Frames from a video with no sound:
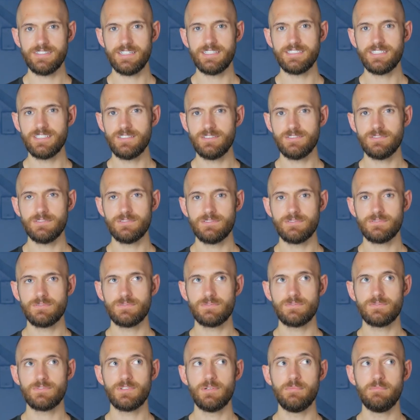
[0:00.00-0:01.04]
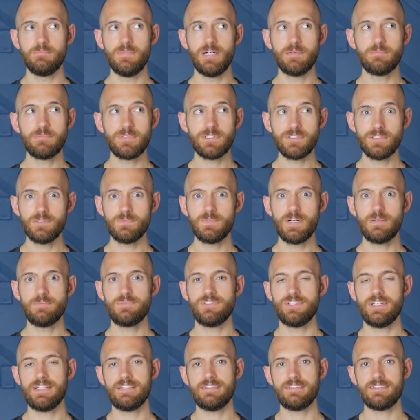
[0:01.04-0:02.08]
I don't remember the
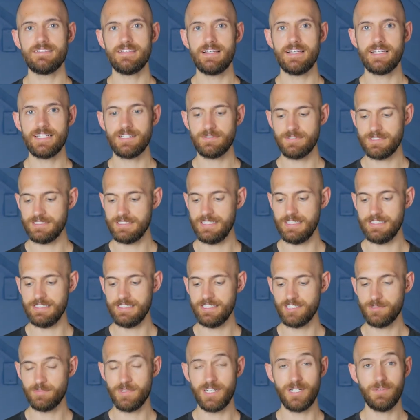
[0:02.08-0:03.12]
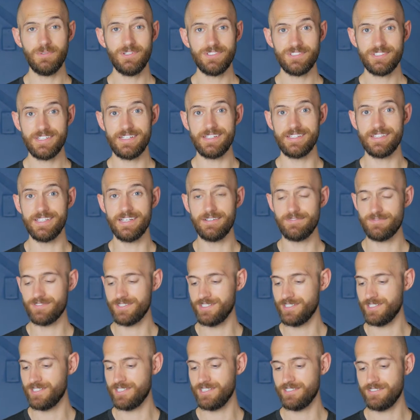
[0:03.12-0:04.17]
website saying what that is, but I will say that
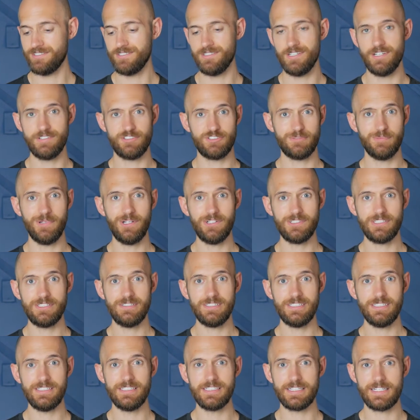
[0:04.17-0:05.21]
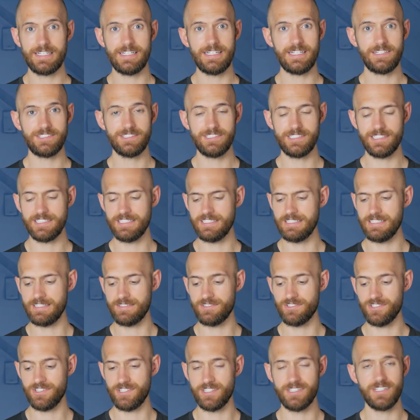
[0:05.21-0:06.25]
for a small unit, it can actually
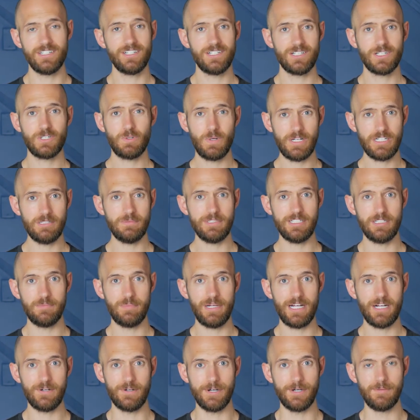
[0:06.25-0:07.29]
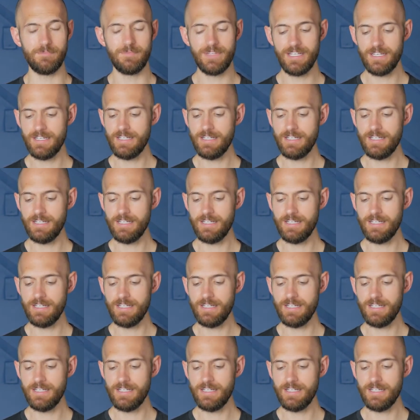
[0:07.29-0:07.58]
exert quite a bit of power.